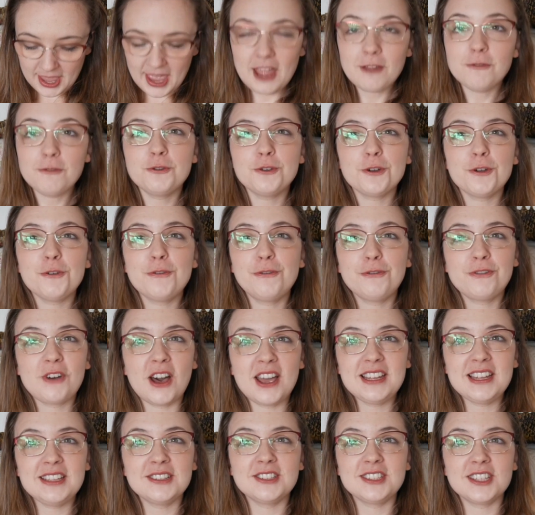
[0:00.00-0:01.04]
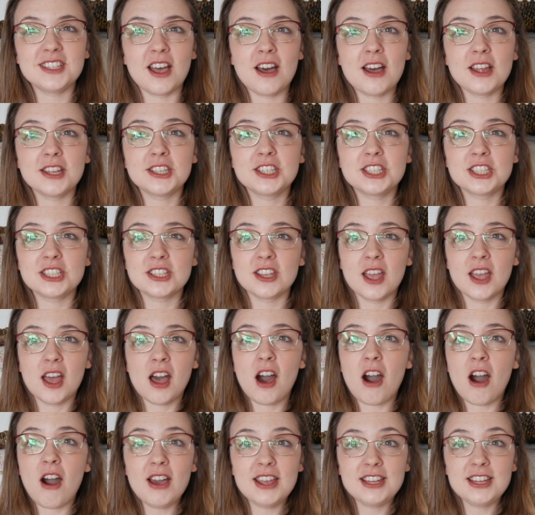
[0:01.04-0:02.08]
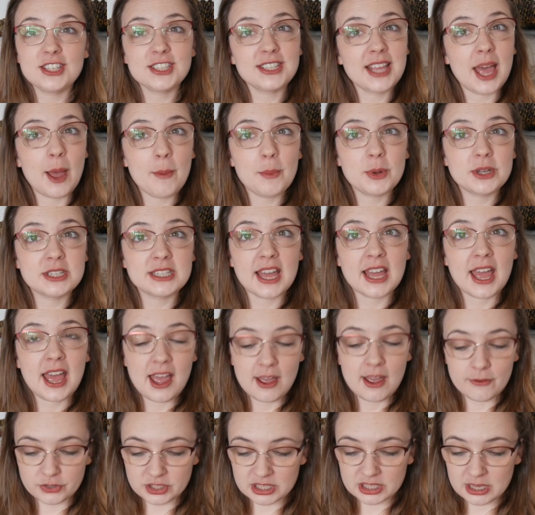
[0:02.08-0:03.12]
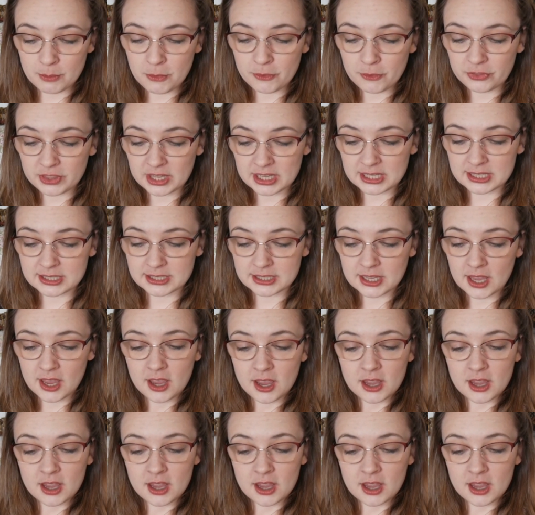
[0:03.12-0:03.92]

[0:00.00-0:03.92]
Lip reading: And for a final touch, I just happen to have some of this